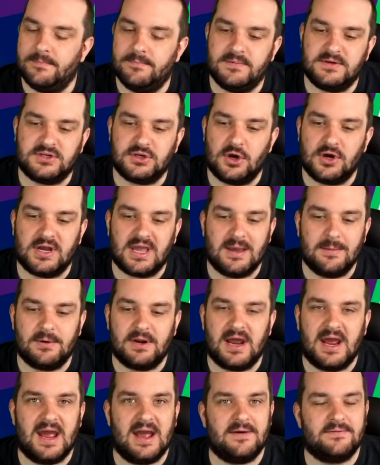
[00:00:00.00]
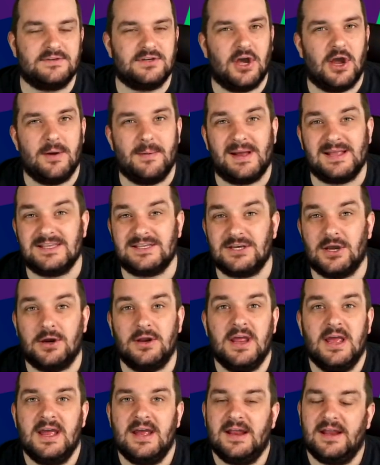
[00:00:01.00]
Son came on at halftime. And
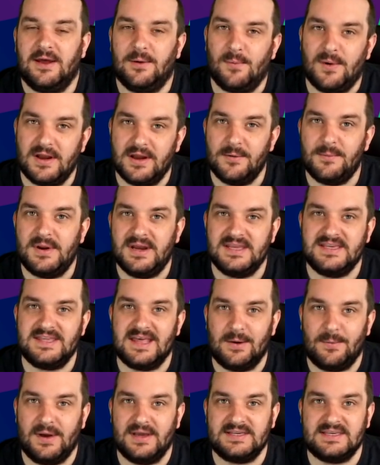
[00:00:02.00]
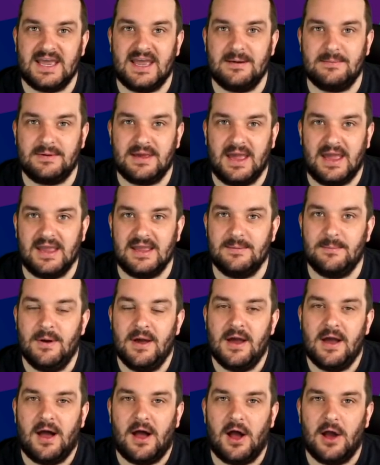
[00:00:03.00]
Tony, like when I went into that West Ham game,
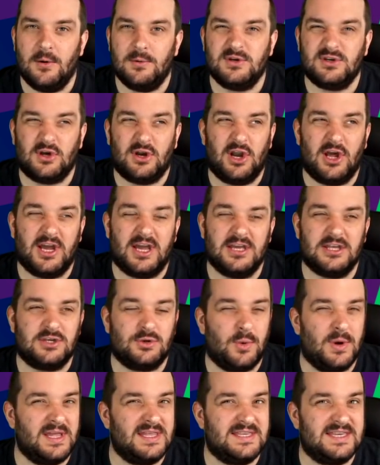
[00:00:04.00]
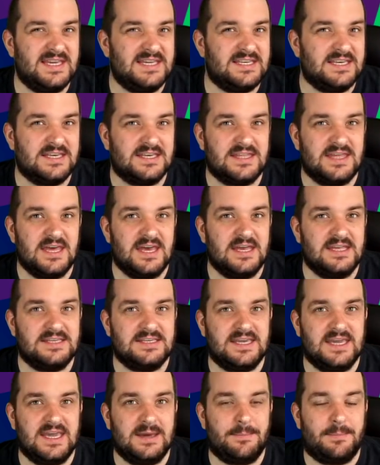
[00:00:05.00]
I was on like a 20 to
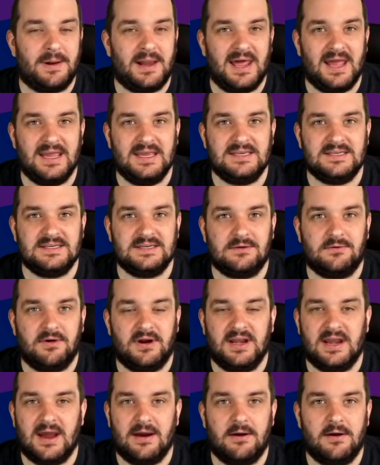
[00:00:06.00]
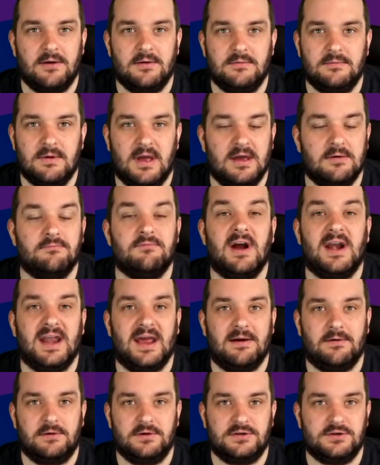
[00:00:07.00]
30 place green arrow, red
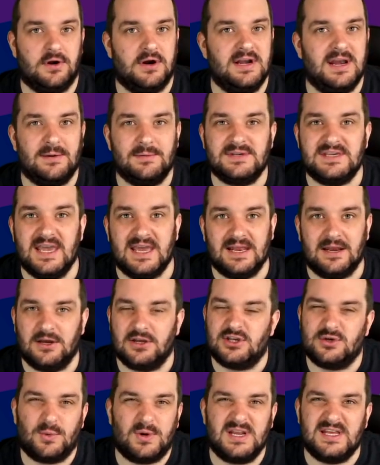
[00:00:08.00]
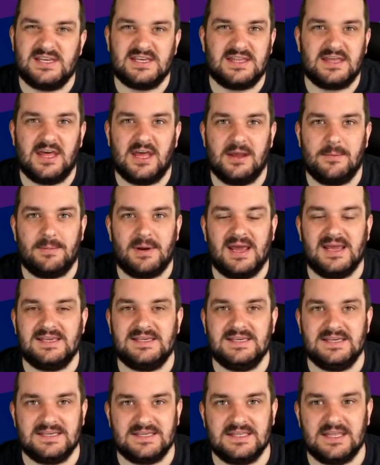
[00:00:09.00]
arrow, sorry, that was it. Like 20 to 30
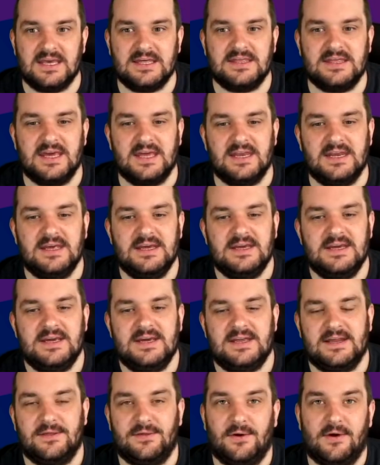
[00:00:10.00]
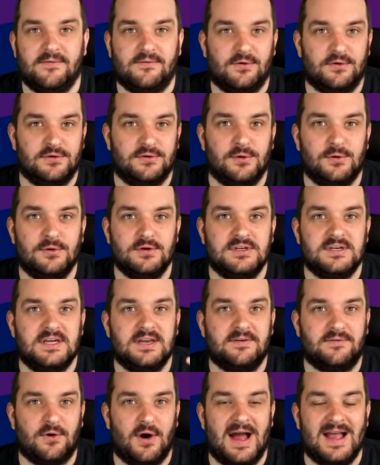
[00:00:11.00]
places is nothing. I thought I've got
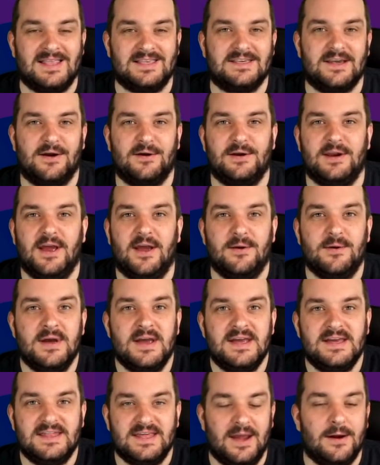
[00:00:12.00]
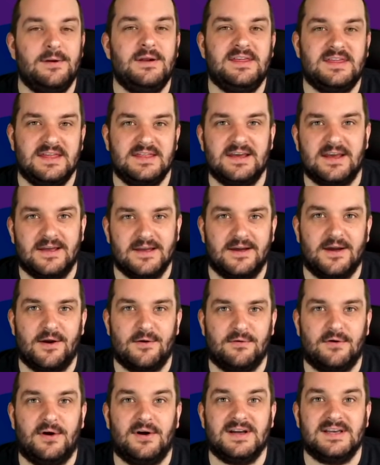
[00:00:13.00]
Dawson, I've got Antonio. The only thing that can go
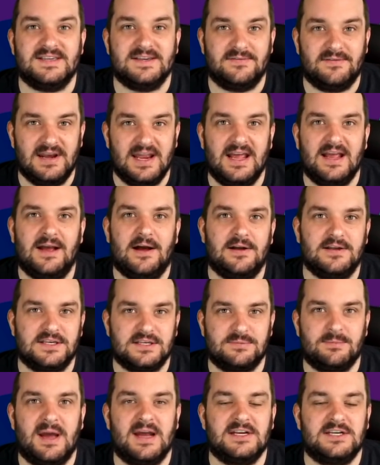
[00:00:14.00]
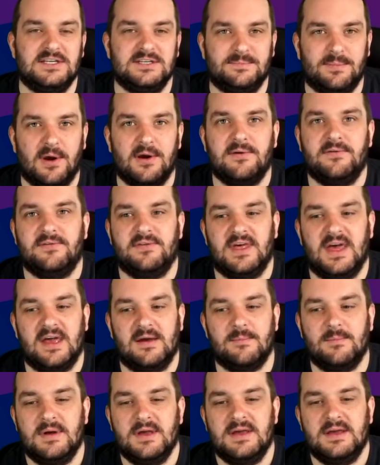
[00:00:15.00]
wrong is if Lingard smashes both of
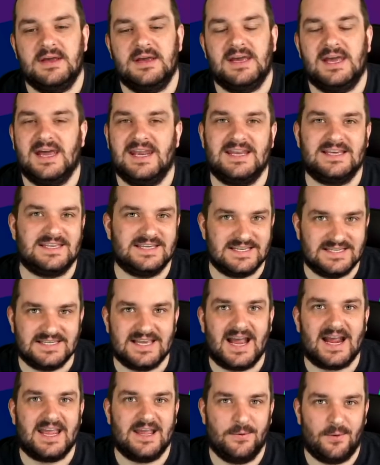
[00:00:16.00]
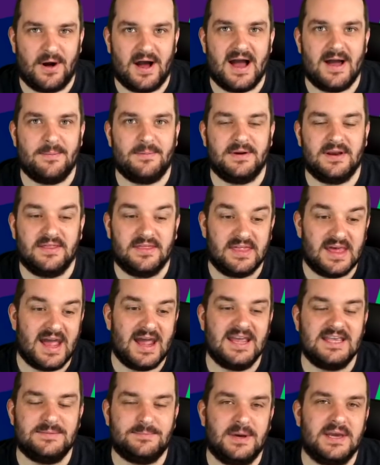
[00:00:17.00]
them, and that's exactly what happened. And
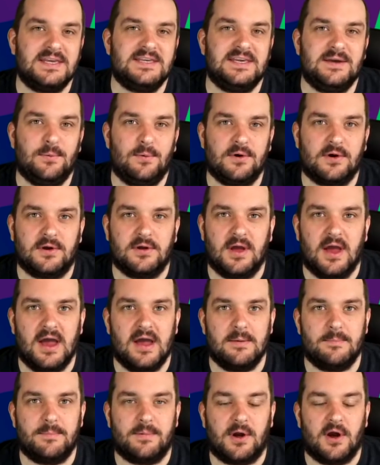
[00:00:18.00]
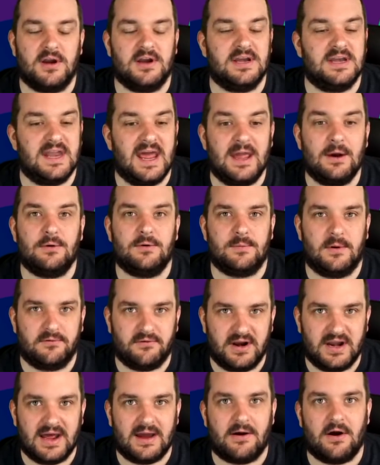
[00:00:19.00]
that is basically what kind of nailed my
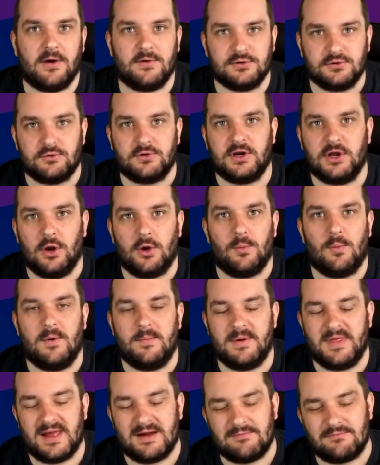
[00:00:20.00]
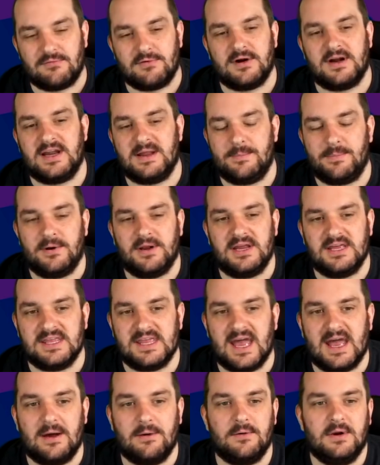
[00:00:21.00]
red arrow. I was already on one, but that really put it
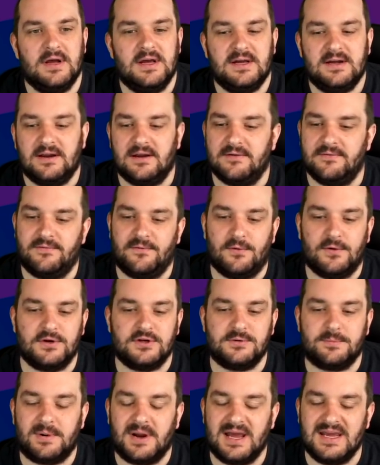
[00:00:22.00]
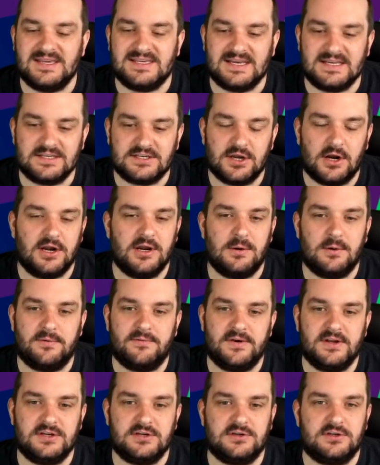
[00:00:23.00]
down, like 400 places. Antonio
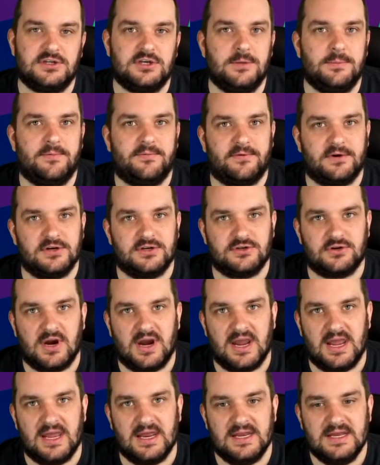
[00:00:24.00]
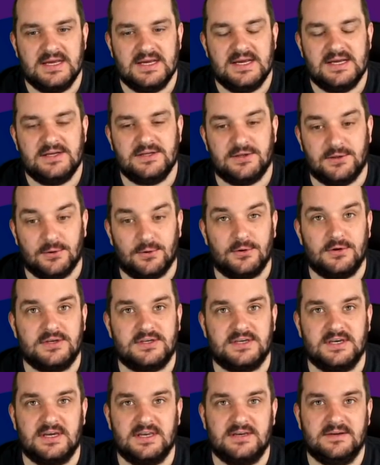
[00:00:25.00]
off injured, super frustrating.
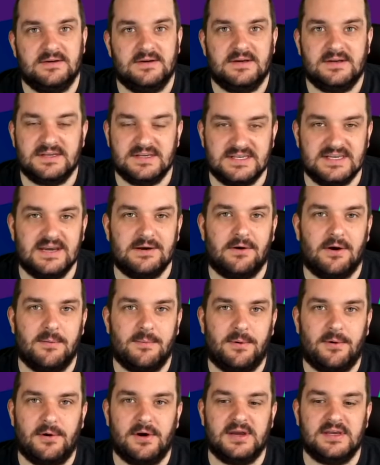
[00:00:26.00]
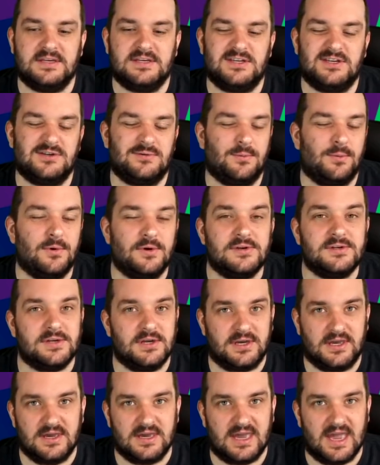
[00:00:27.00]
Dawson, 0 points. Just wasn't
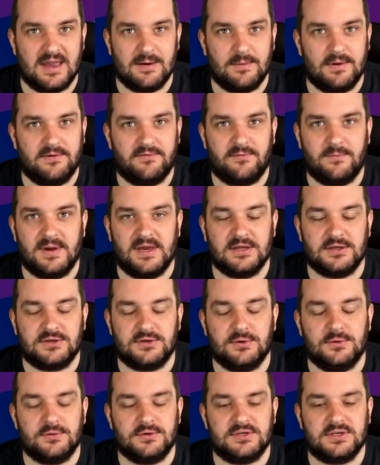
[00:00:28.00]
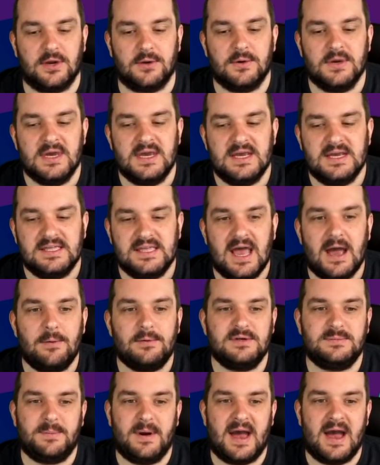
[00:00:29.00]
a good game week for me at all. So that
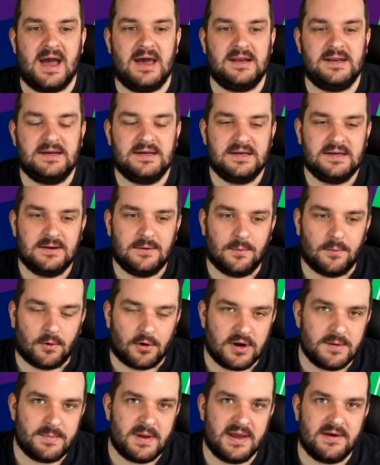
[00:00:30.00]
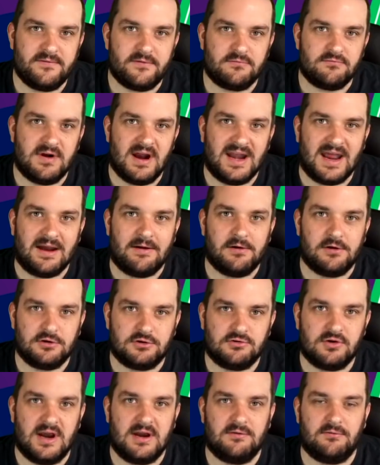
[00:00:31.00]
was bad. We're on a bit of a red arrow
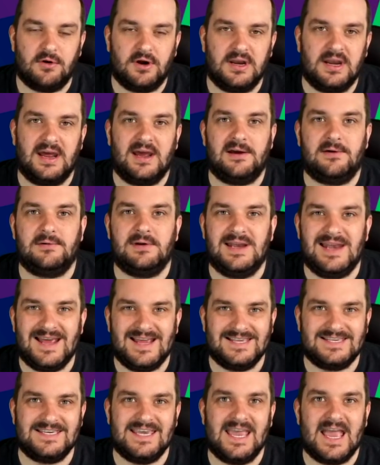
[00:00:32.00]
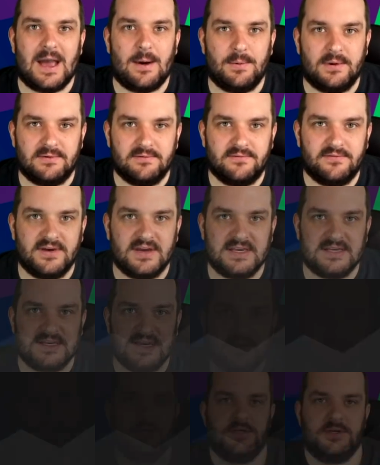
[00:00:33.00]
trend right now. Let's see how we can fix
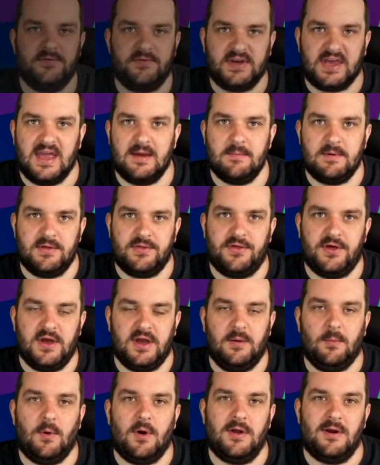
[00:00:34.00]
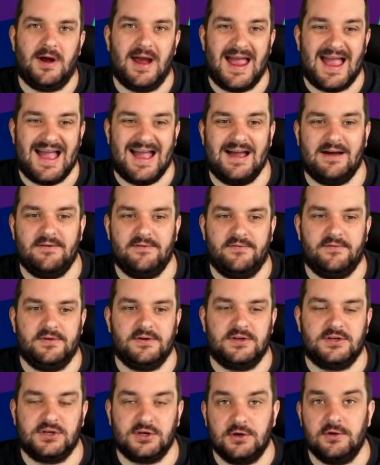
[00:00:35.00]
it. So for game week 31, I have
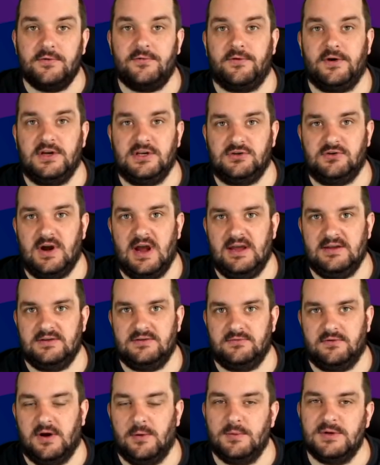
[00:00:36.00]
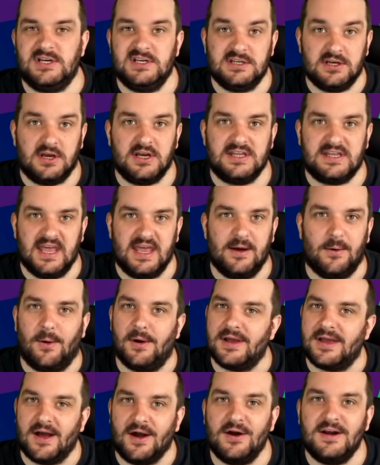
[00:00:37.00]
2 free transfers, right, which is ideal.
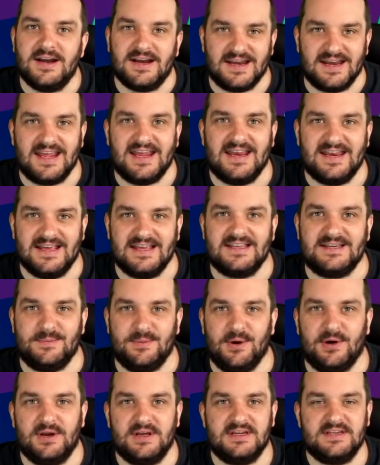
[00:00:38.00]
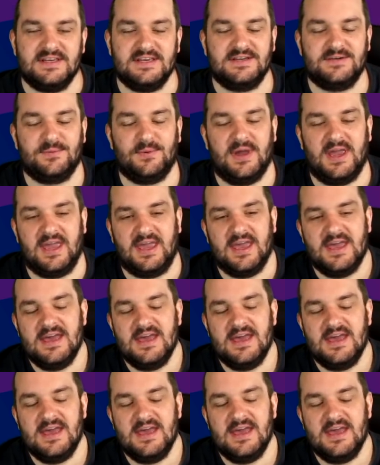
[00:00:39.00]
I kind of need it, to be honest, this week.